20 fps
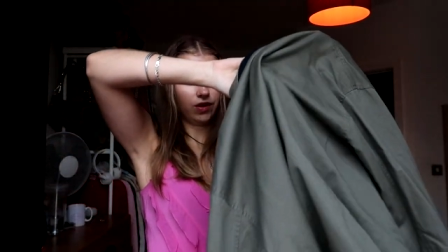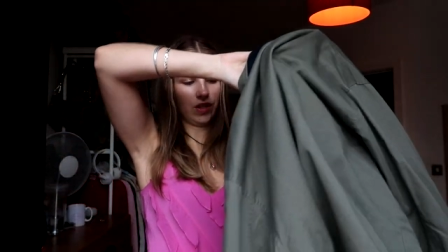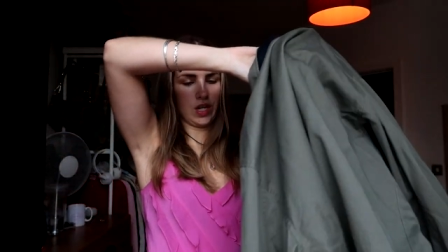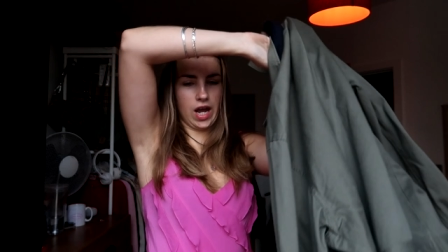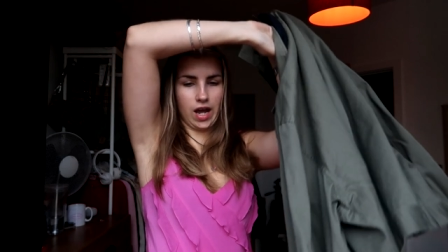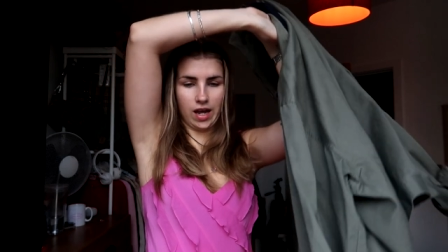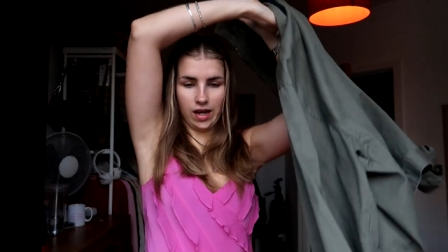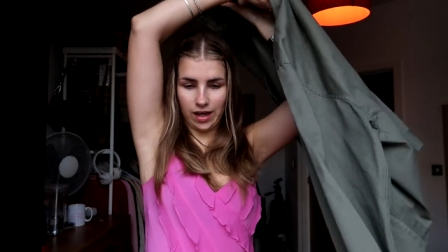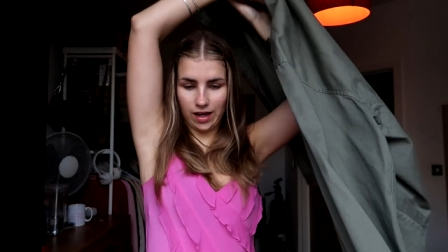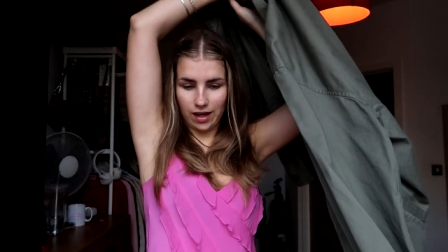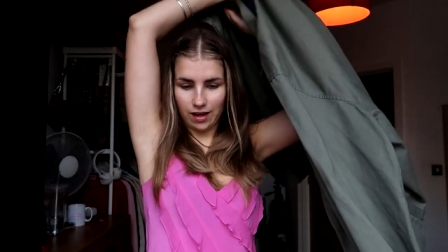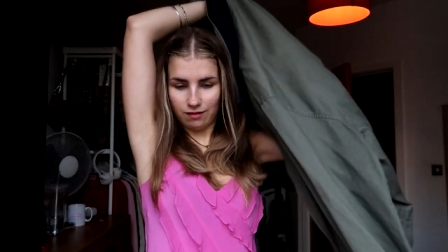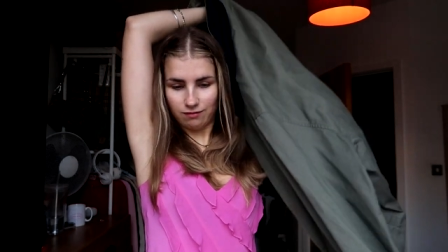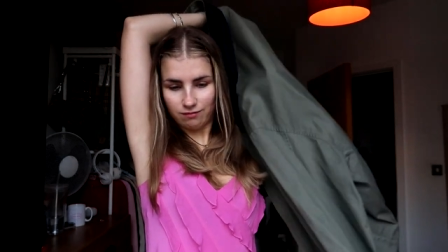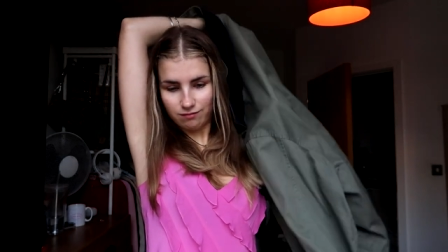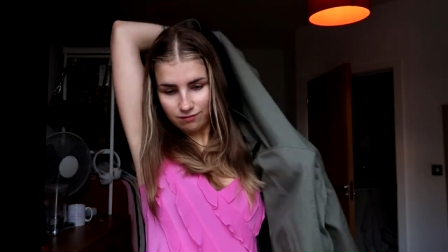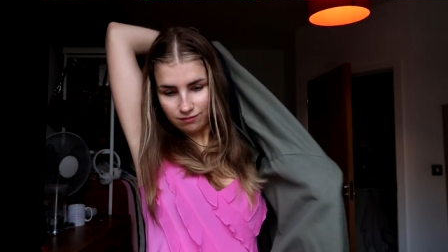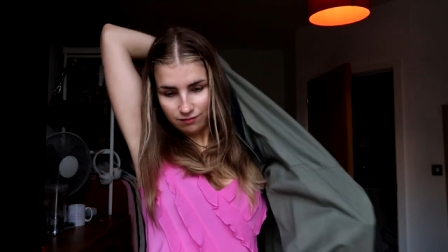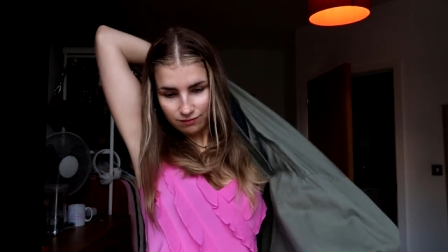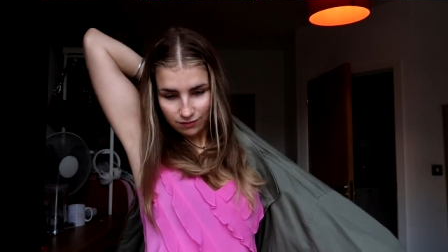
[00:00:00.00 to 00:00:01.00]
jacket.
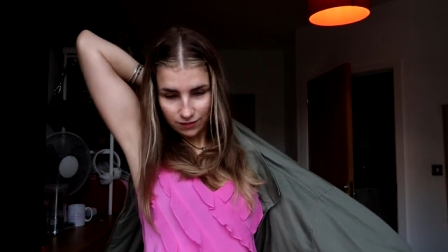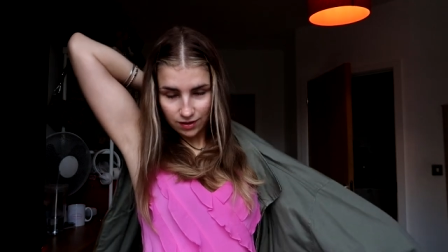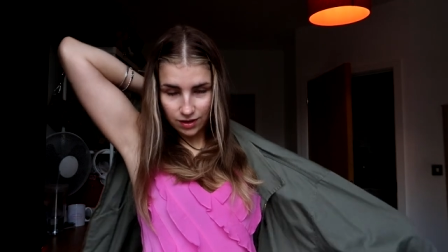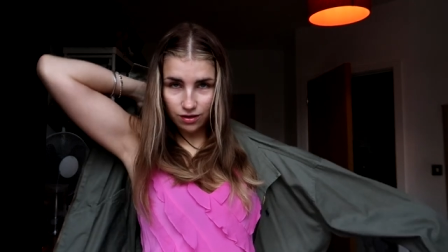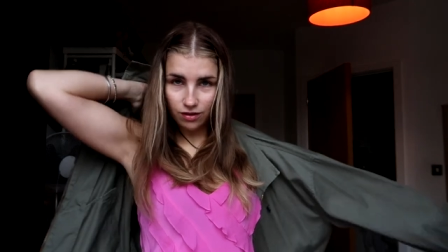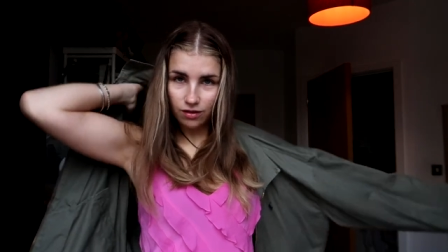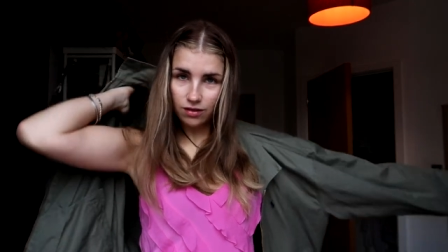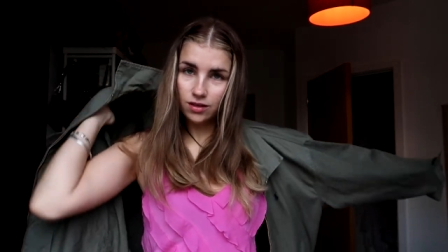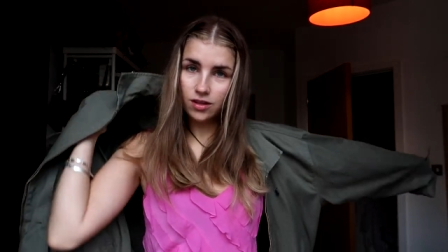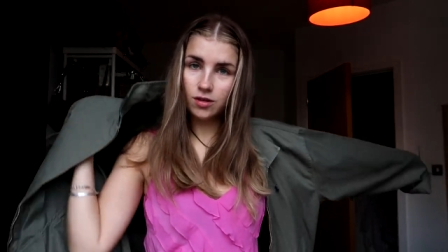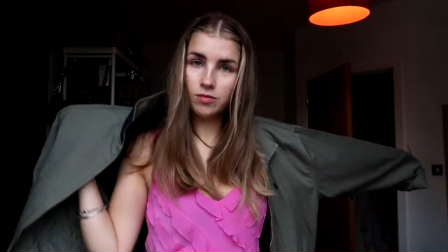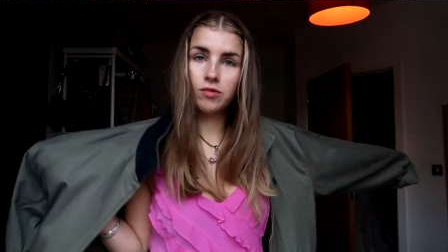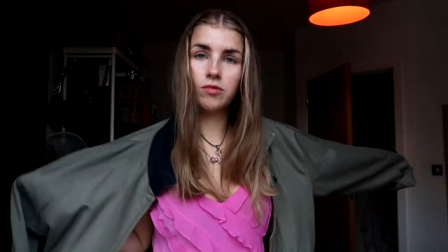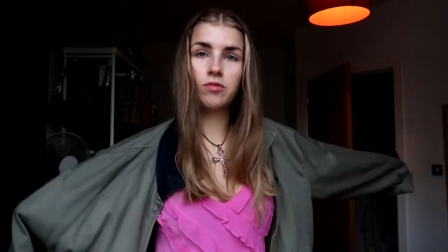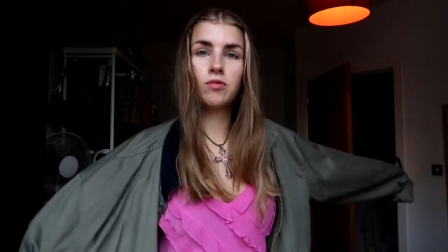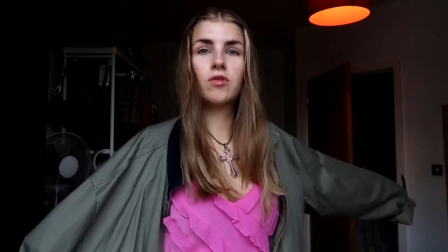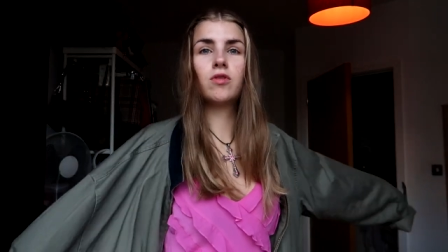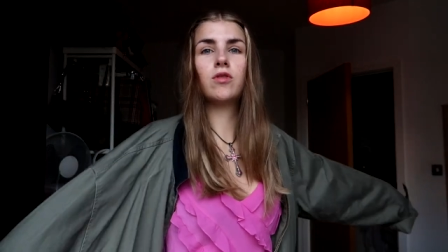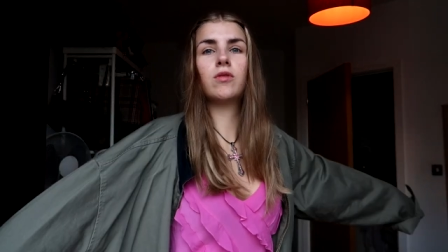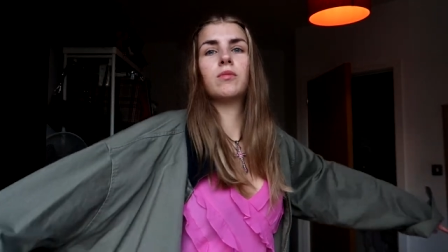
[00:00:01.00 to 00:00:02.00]
It's not super
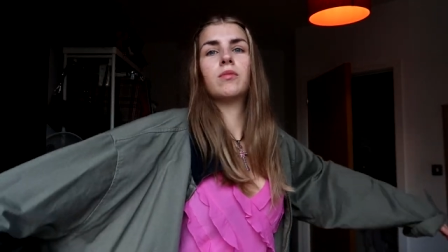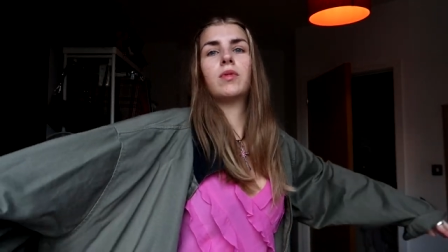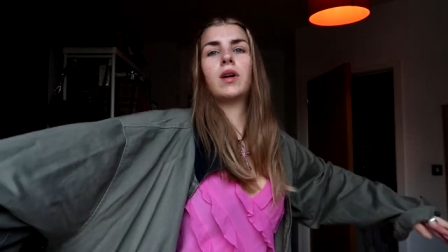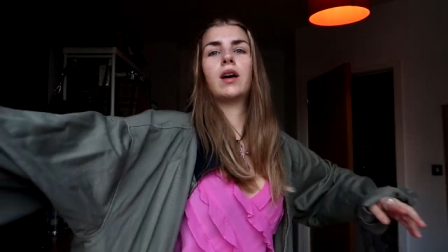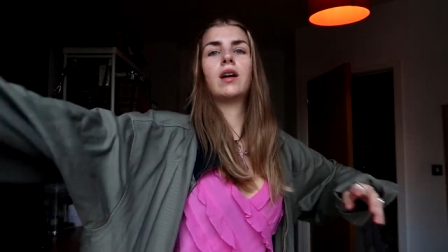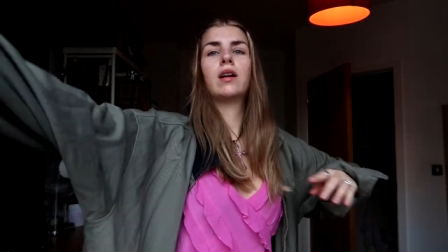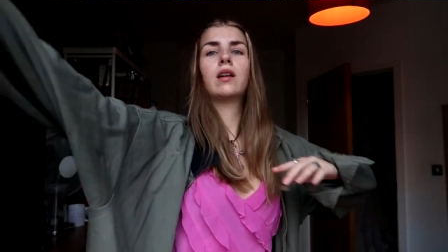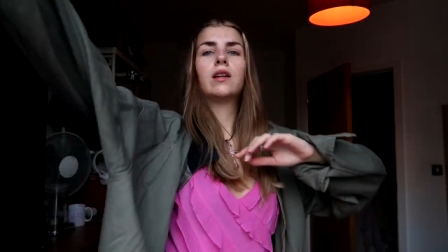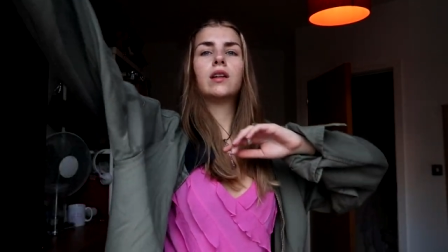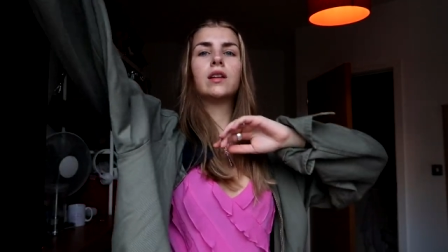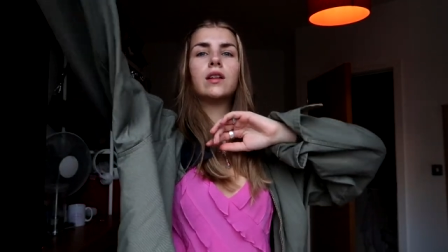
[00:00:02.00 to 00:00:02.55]
warm, but